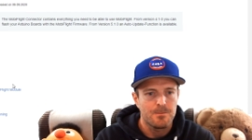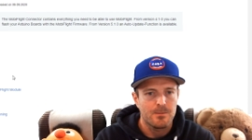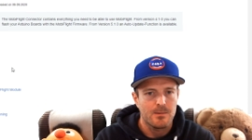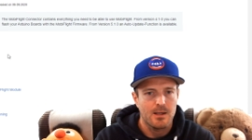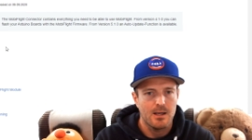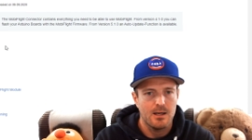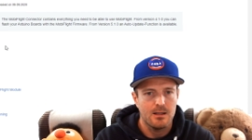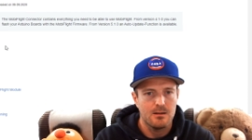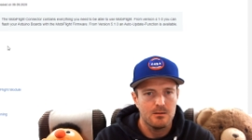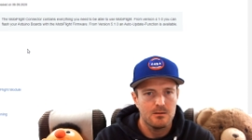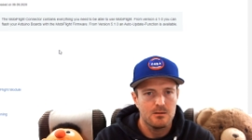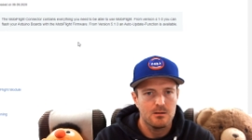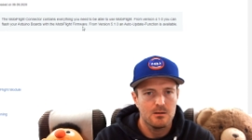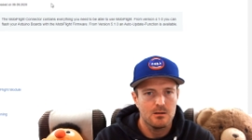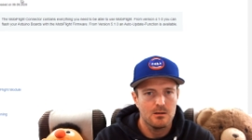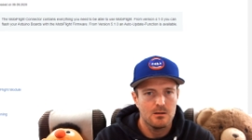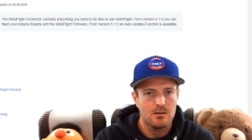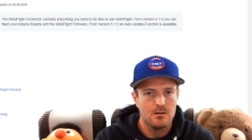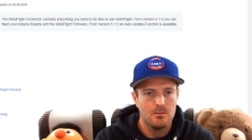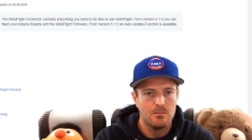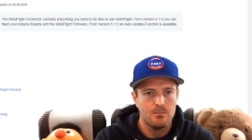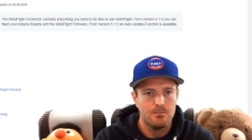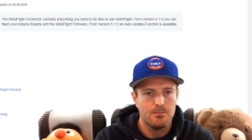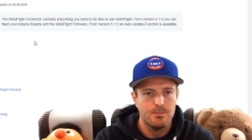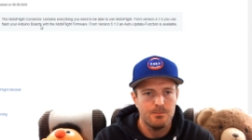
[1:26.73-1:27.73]
and uh,
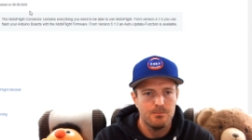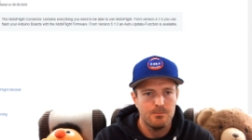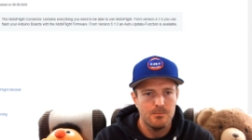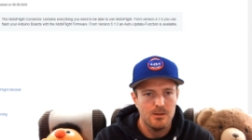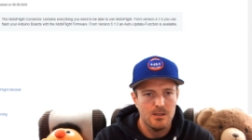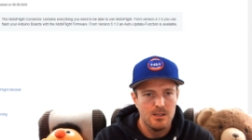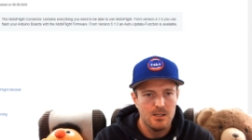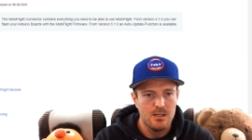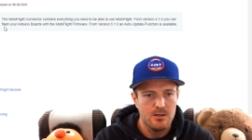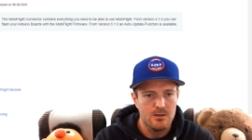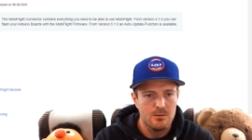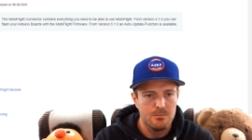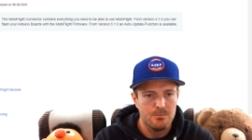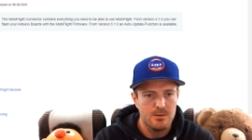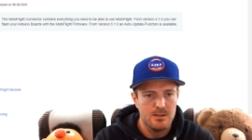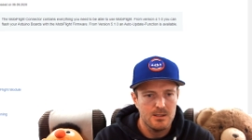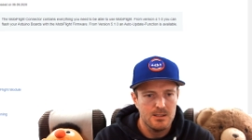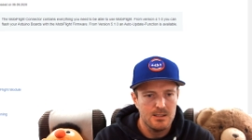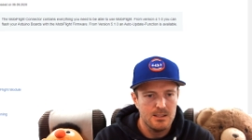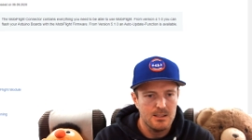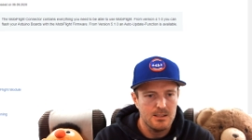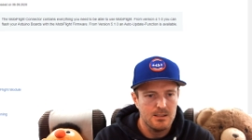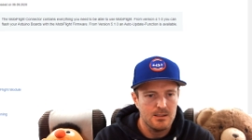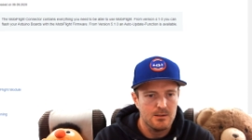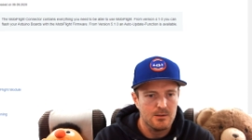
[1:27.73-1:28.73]
here
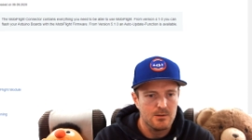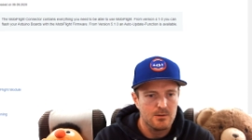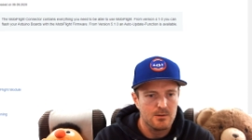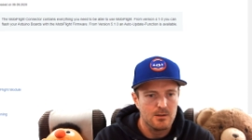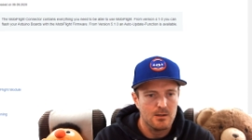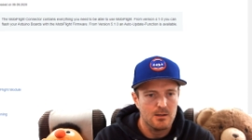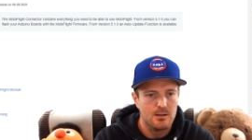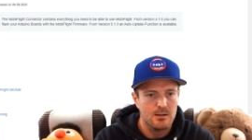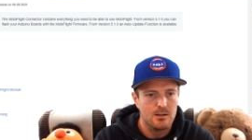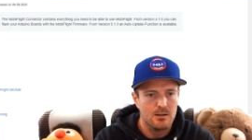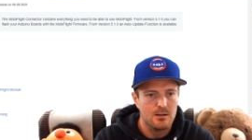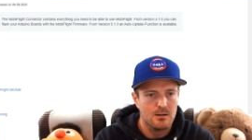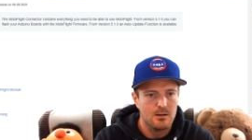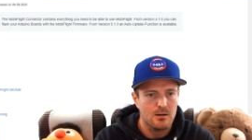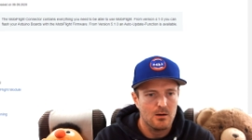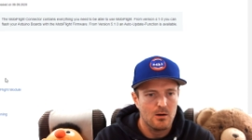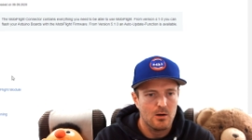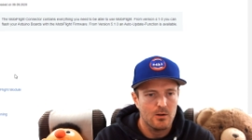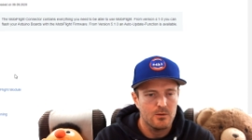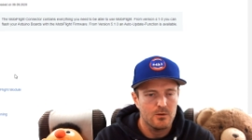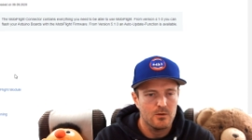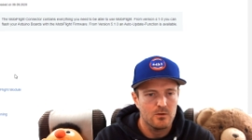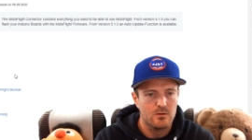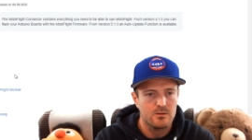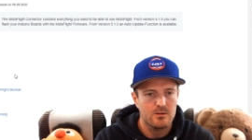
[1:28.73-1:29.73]
beneath uh,
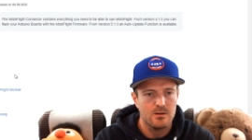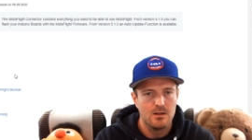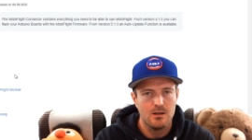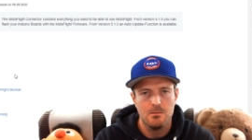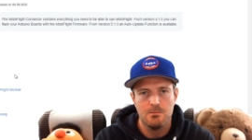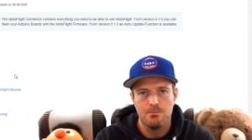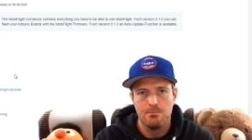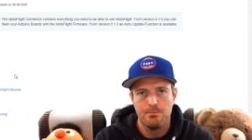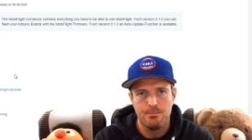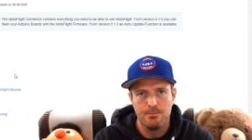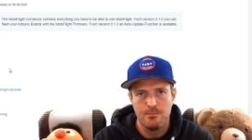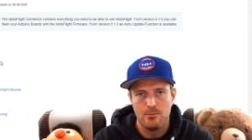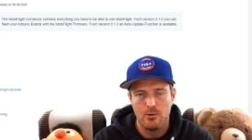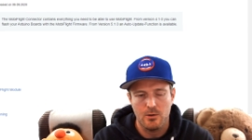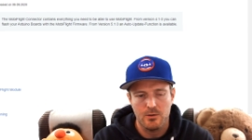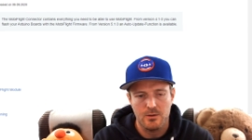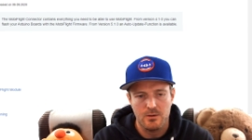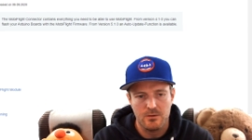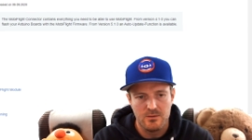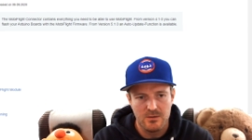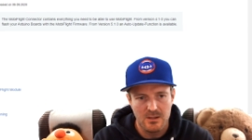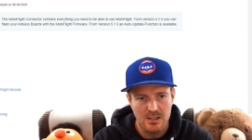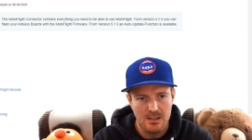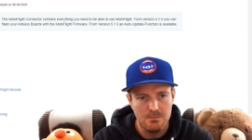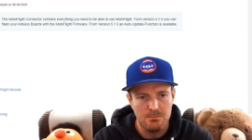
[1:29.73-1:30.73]
on the same on the
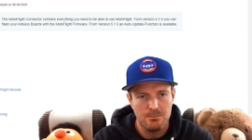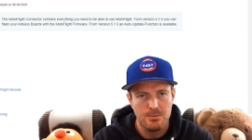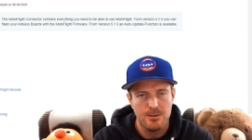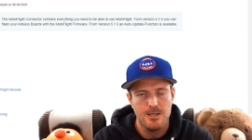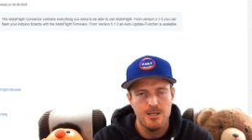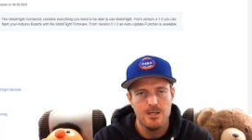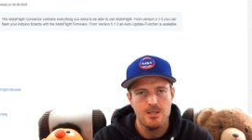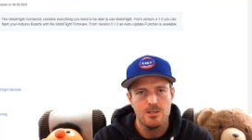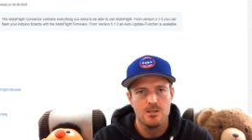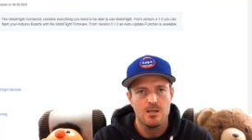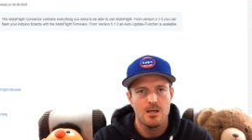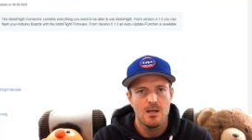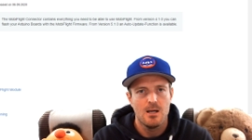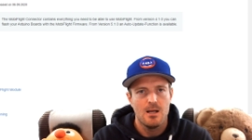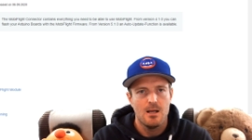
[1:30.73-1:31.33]
same page,